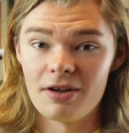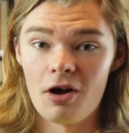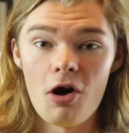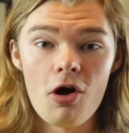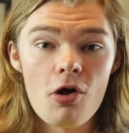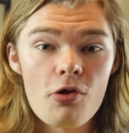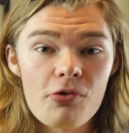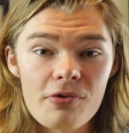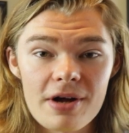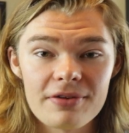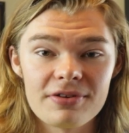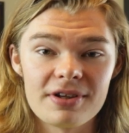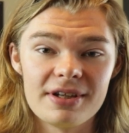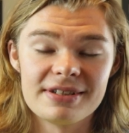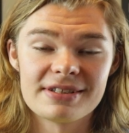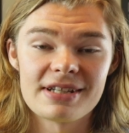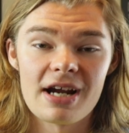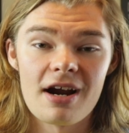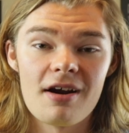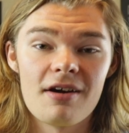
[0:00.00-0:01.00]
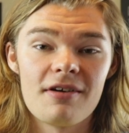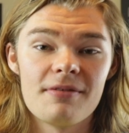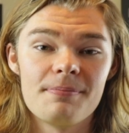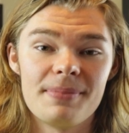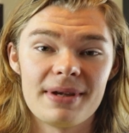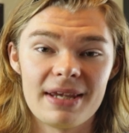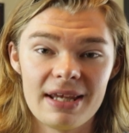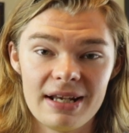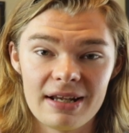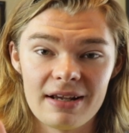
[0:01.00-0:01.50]
all throughout the entire
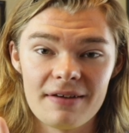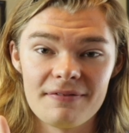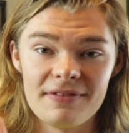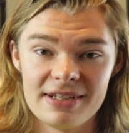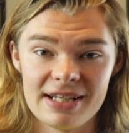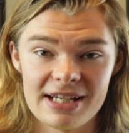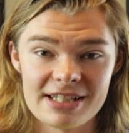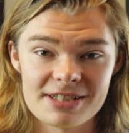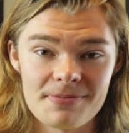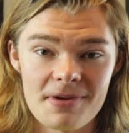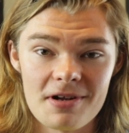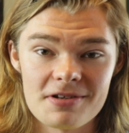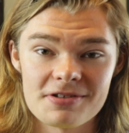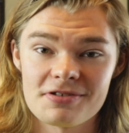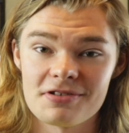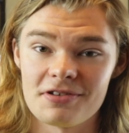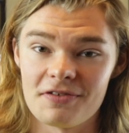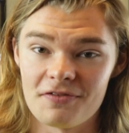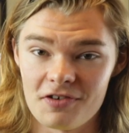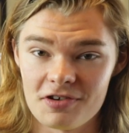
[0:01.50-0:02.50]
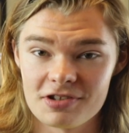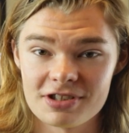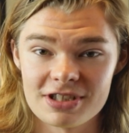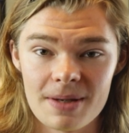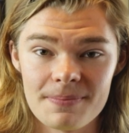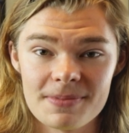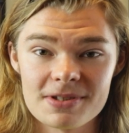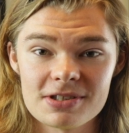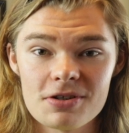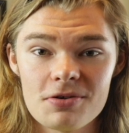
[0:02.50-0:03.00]
beginning of the Death Monster, the first
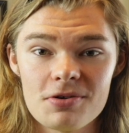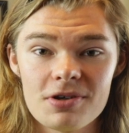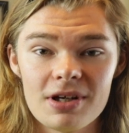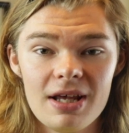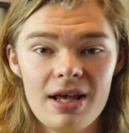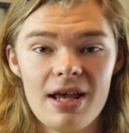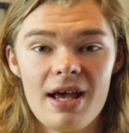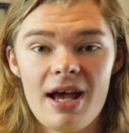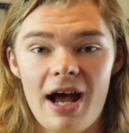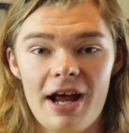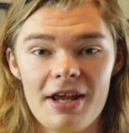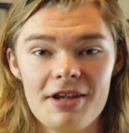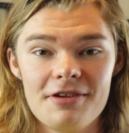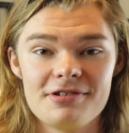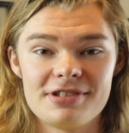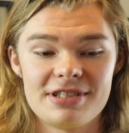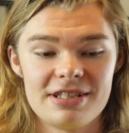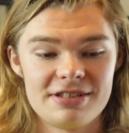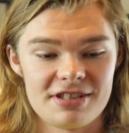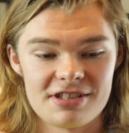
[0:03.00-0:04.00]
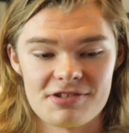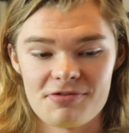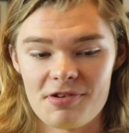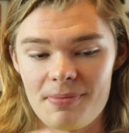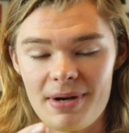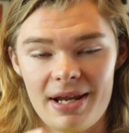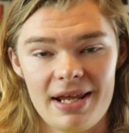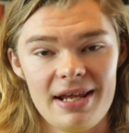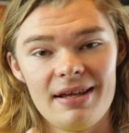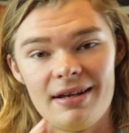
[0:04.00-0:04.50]
episode, I used it just with
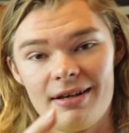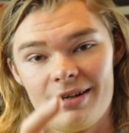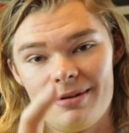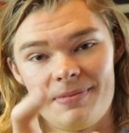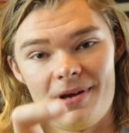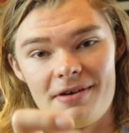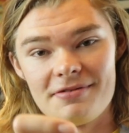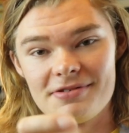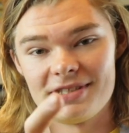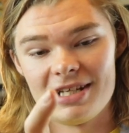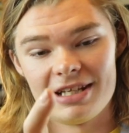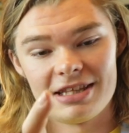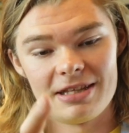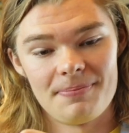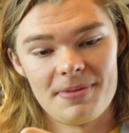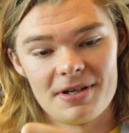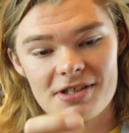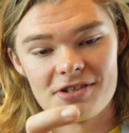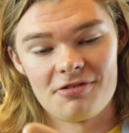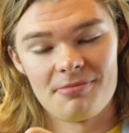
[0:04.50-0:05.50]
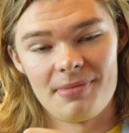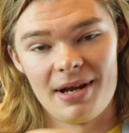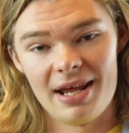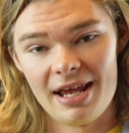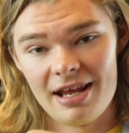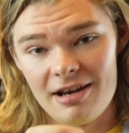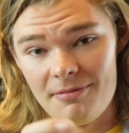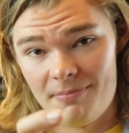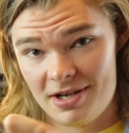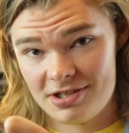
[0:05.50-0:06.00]
my hand. I would take the picture with my
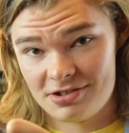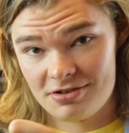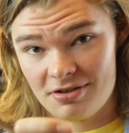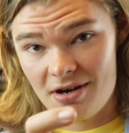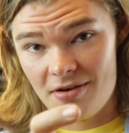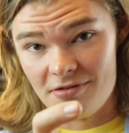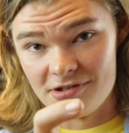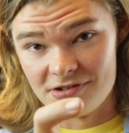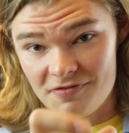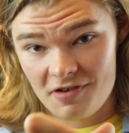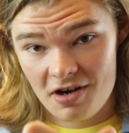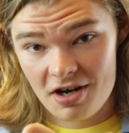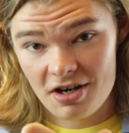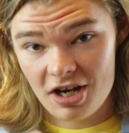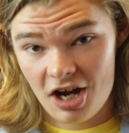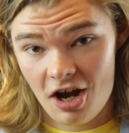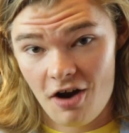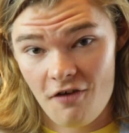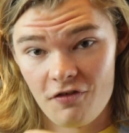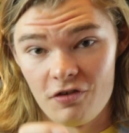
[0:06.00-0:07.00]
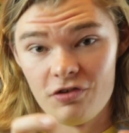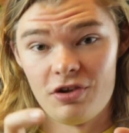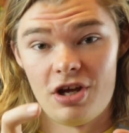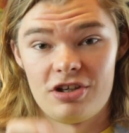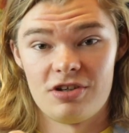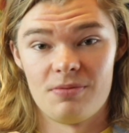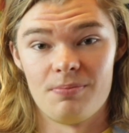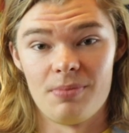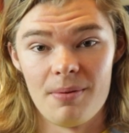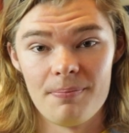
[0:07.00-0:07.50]
hand and make sure I was very careful
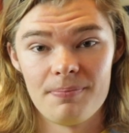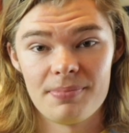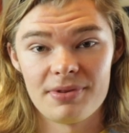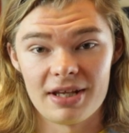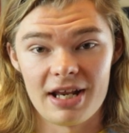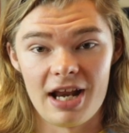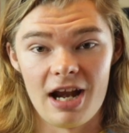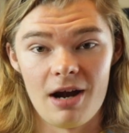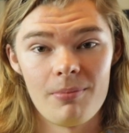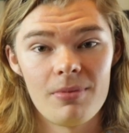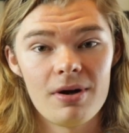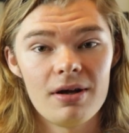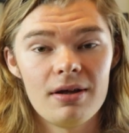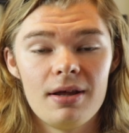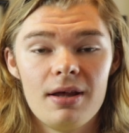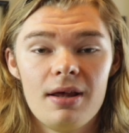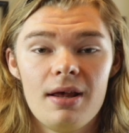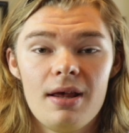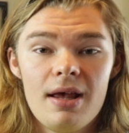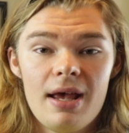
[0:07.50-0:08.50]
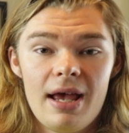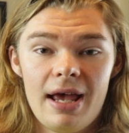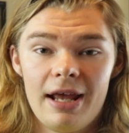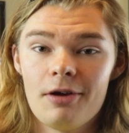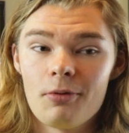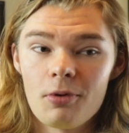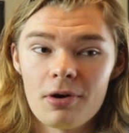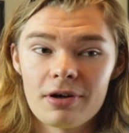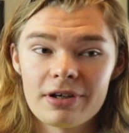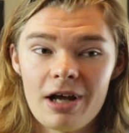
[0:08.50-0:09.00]
not to bump the camera, and
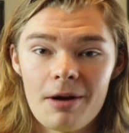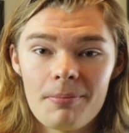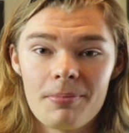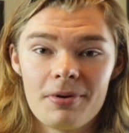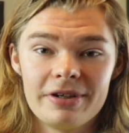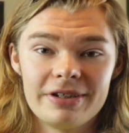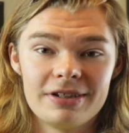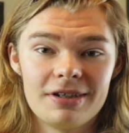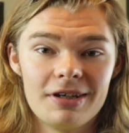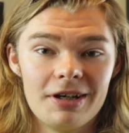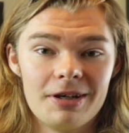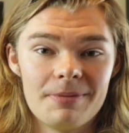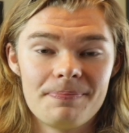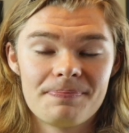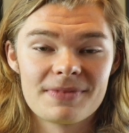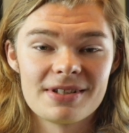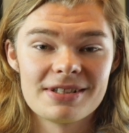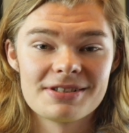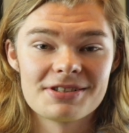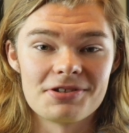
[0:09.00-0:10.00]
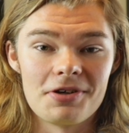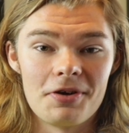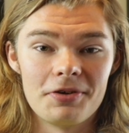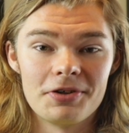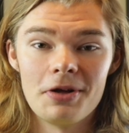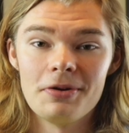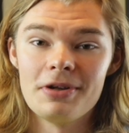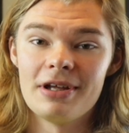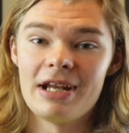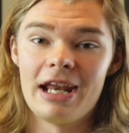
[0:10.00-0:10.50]
it worked out pretty good. So
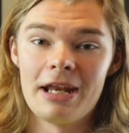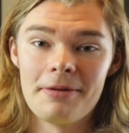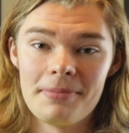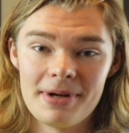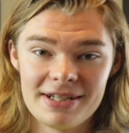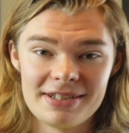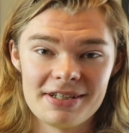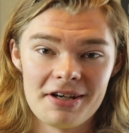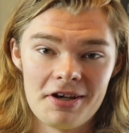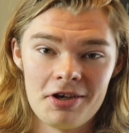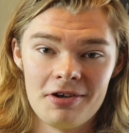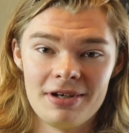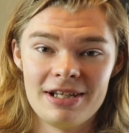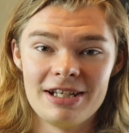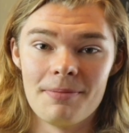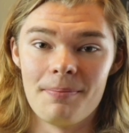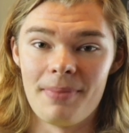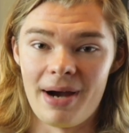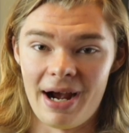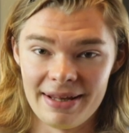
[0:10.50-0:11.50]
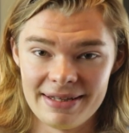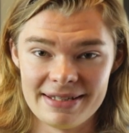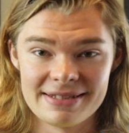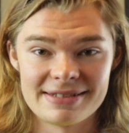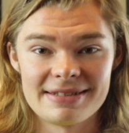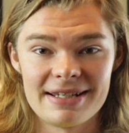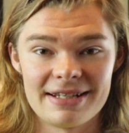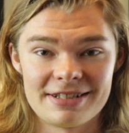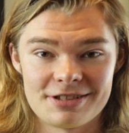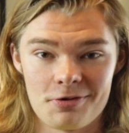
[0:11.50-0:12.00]
don't let anybody tell you need to buy these
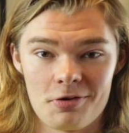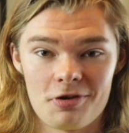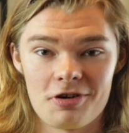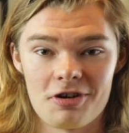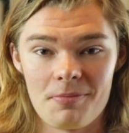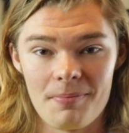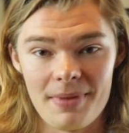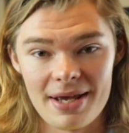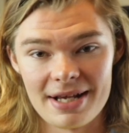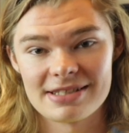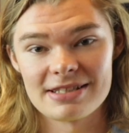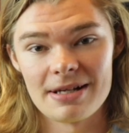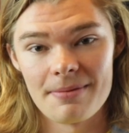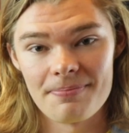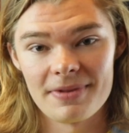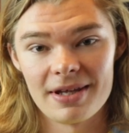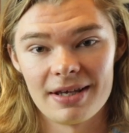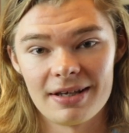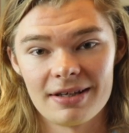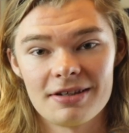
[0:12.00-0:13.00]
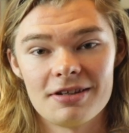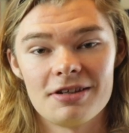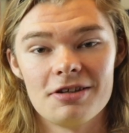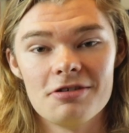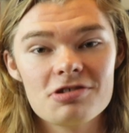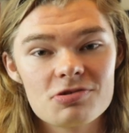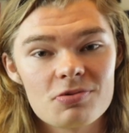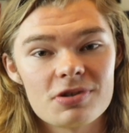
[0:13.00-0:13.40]
things in order to make something. Use